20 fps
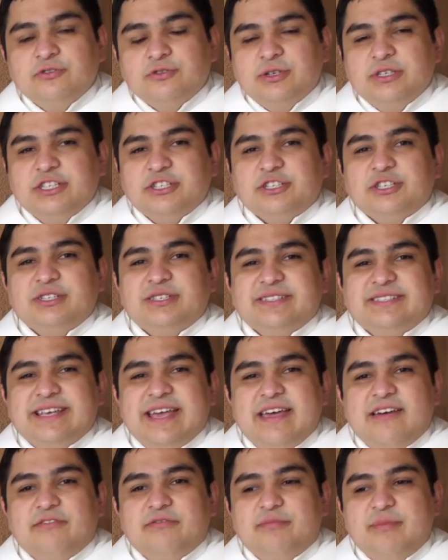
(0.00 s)
traditions
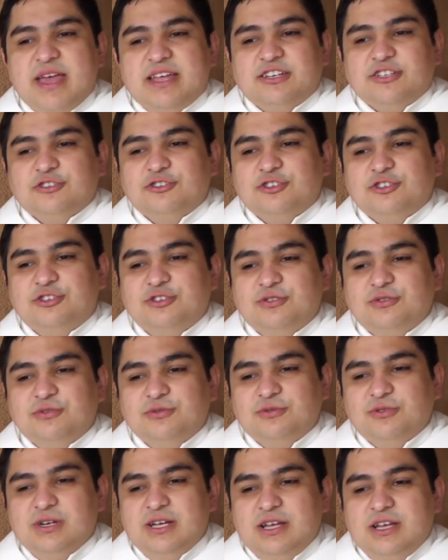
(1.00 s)
have managed
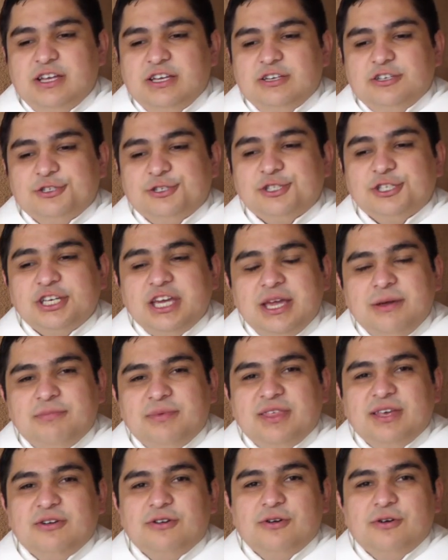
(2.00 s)
to
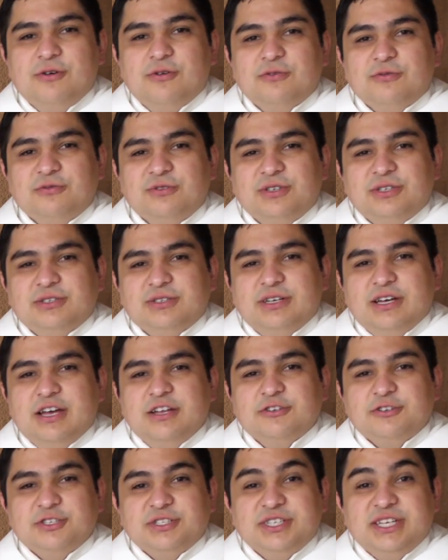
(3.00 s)
shape their own
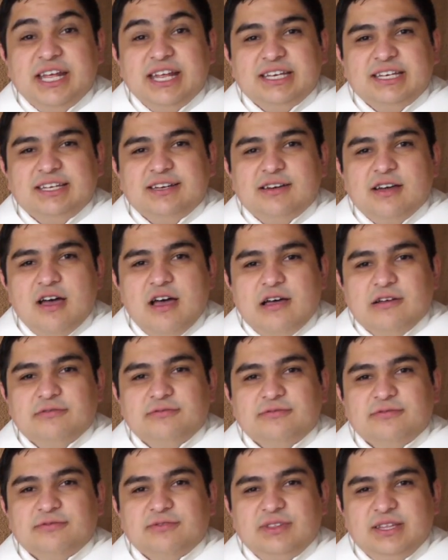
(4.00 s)
understanding
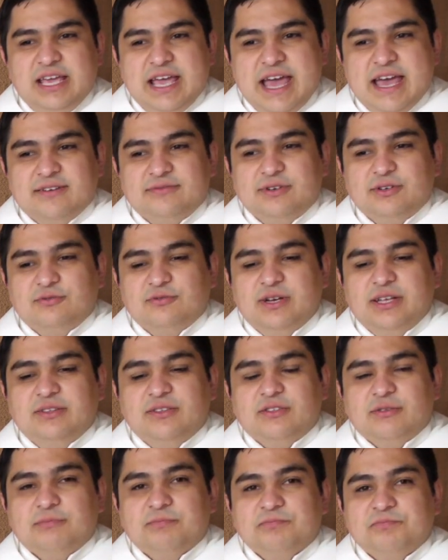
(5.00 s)
of the Advent
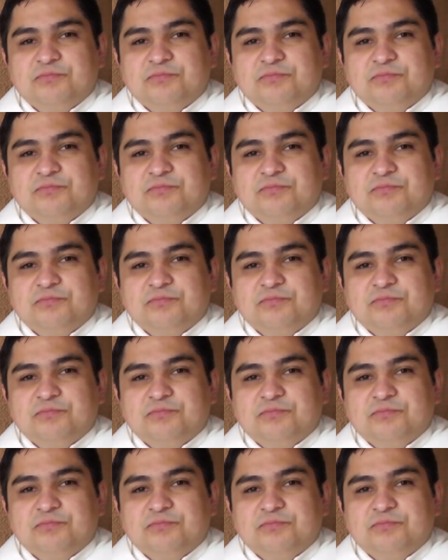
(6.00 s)
wreath.